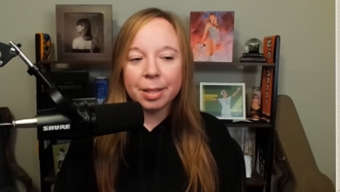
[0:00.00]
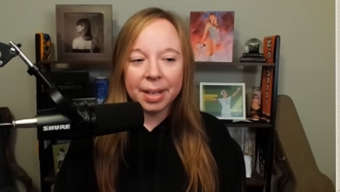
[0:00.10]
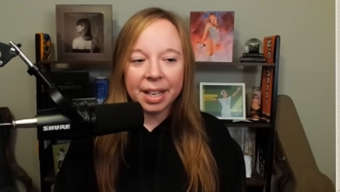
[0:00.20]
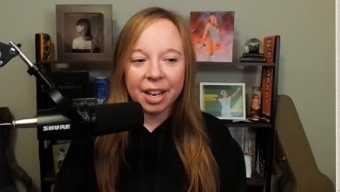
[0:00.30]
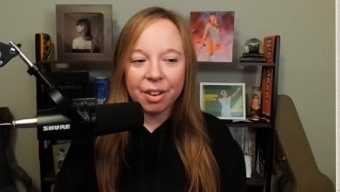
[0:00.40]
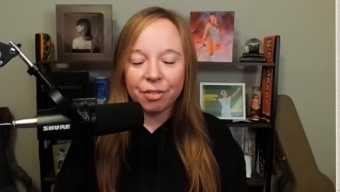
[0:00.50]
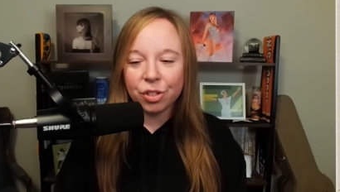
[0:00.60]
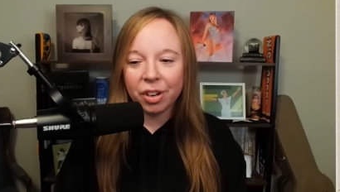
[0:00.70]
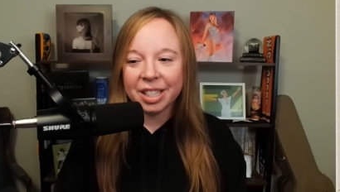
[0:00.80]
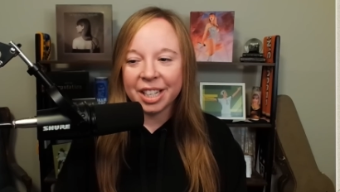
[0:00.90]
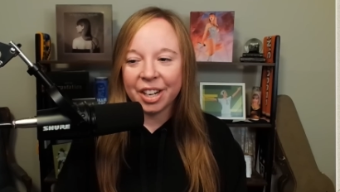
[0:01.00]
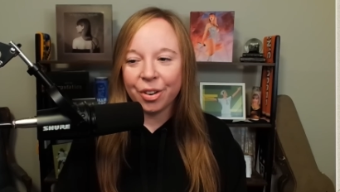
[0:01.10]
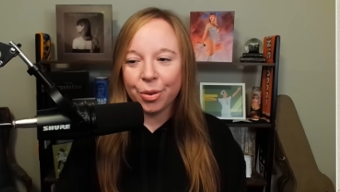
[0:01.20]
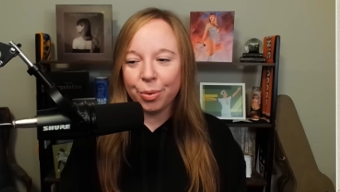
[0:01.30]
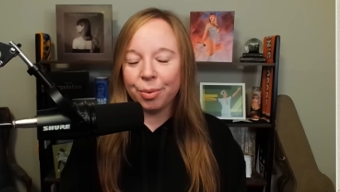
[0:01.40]
speaking of directing our
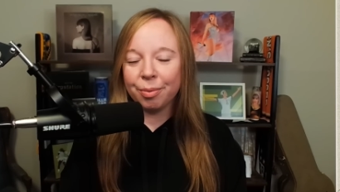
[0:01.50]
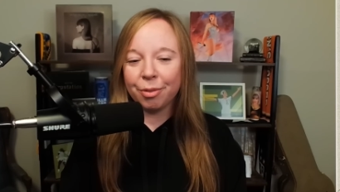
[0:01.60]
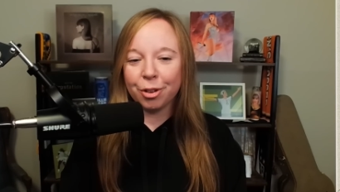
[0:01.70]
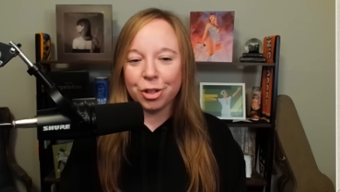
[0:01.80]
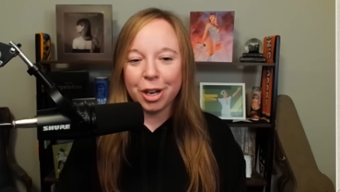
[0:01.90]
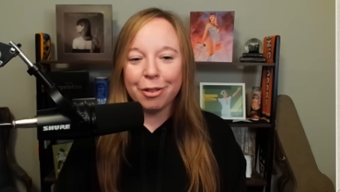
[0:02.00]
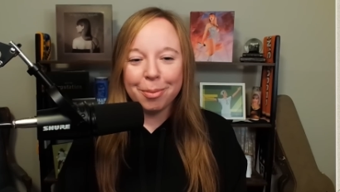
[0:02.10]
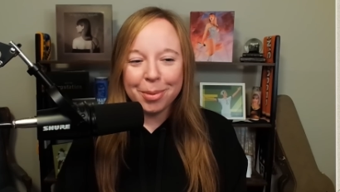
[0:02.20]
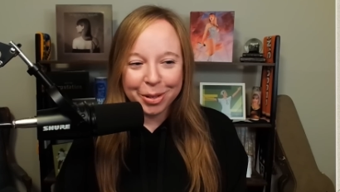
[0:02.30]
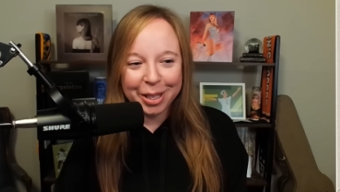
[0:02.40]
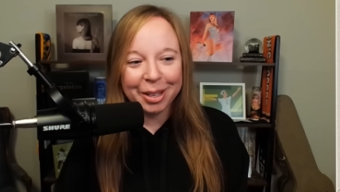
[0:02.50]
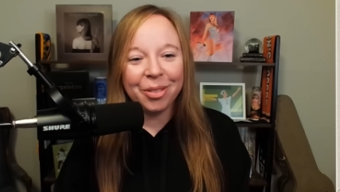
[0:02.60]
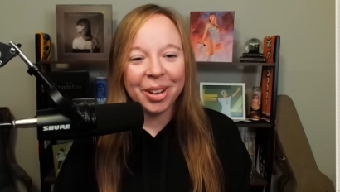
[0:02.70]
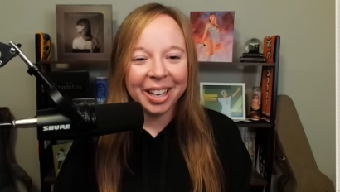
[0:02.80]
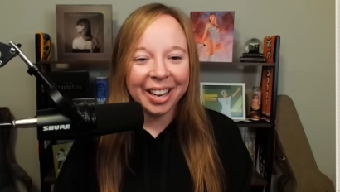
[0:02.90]
own version of a music
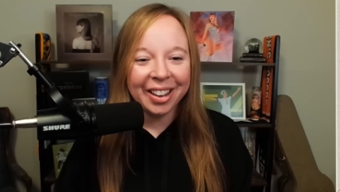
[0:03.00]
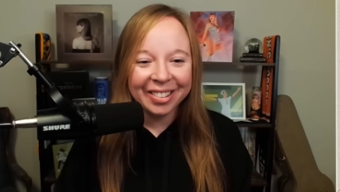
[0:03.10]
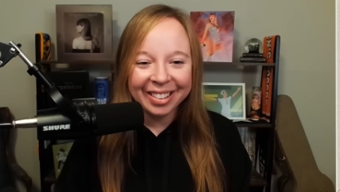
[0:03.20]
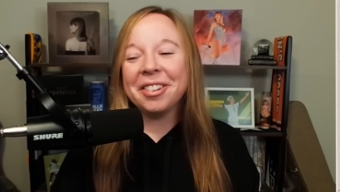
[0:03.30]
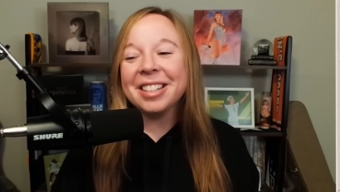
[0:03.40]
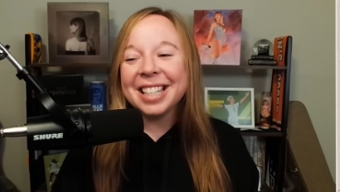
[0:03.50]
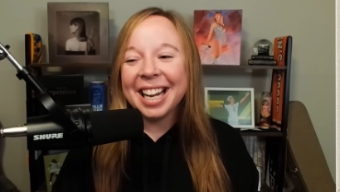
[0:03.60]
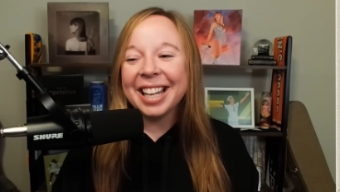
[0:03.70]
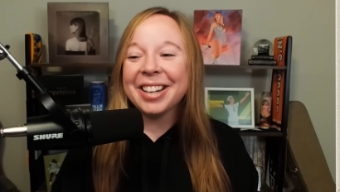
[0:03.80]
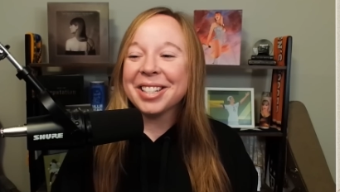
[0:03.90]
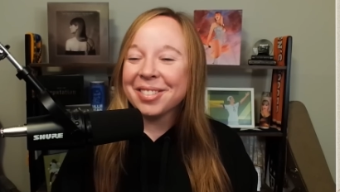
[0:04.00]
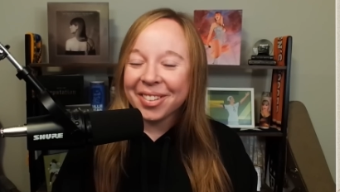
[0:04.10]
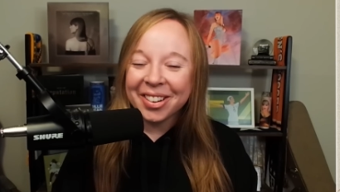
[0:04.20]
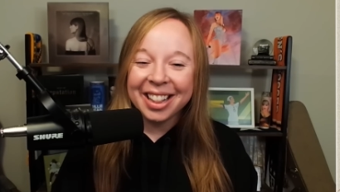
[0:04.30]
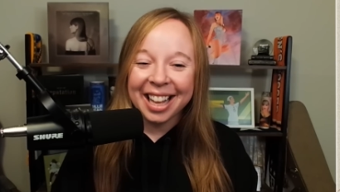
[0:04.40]
video for Taylor's
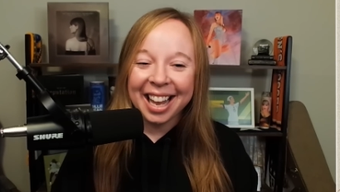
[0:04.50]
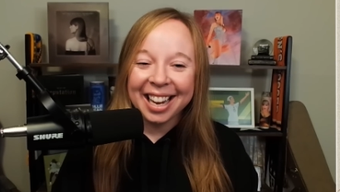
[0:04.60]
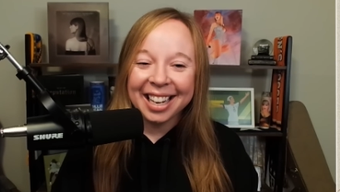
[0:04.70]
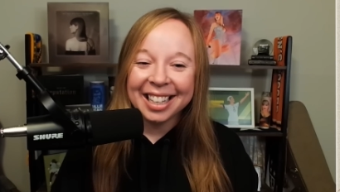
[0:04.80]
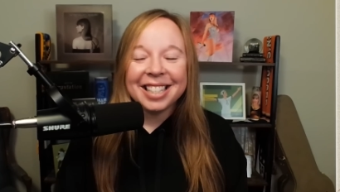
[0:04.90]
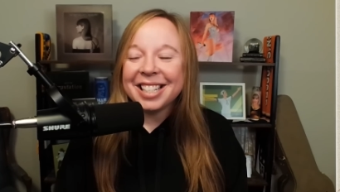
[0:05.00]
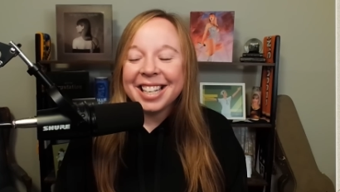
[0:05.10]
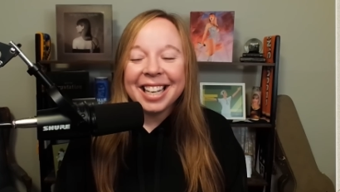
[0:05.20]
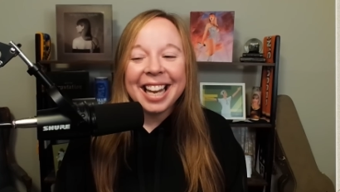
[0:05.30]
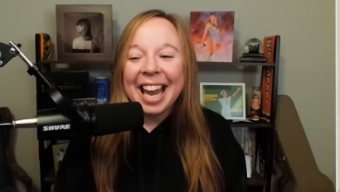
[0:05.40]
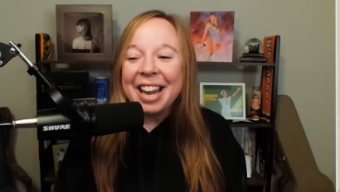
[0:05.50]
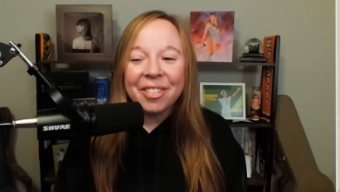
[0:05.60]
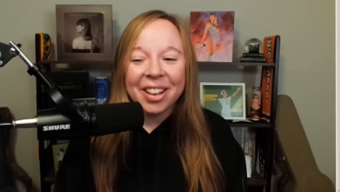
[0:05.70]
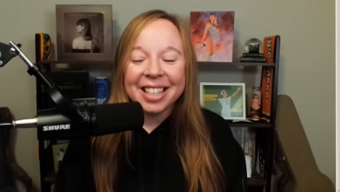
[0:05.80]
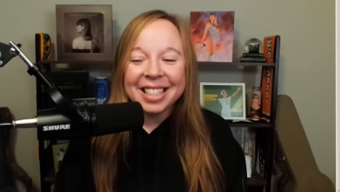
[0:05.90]
birthday, she gave
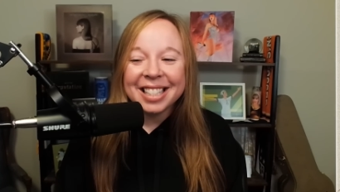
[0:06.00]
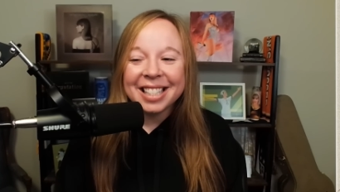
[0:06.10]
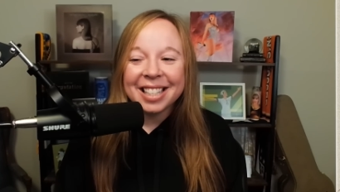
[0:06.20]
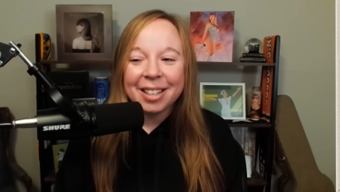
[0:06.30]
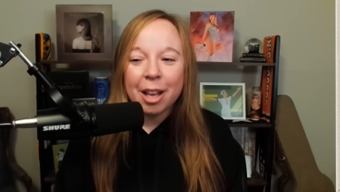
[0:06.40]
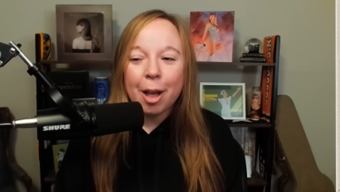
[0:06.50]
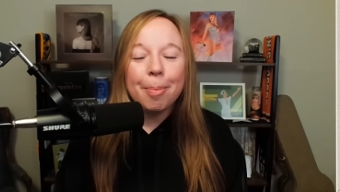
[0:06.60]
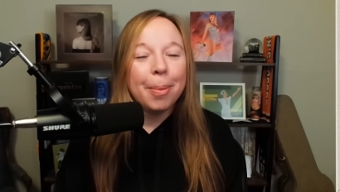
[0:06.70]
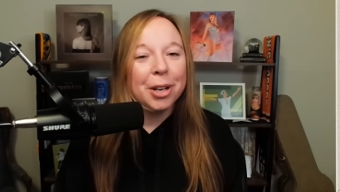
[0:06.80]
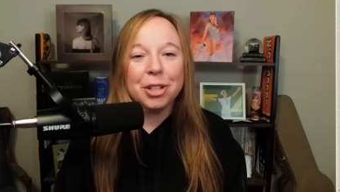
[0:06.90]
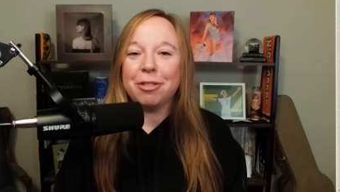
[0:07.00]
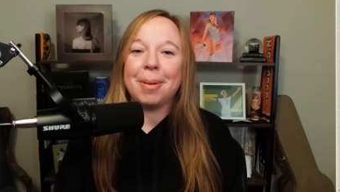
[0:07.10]
us a bunch of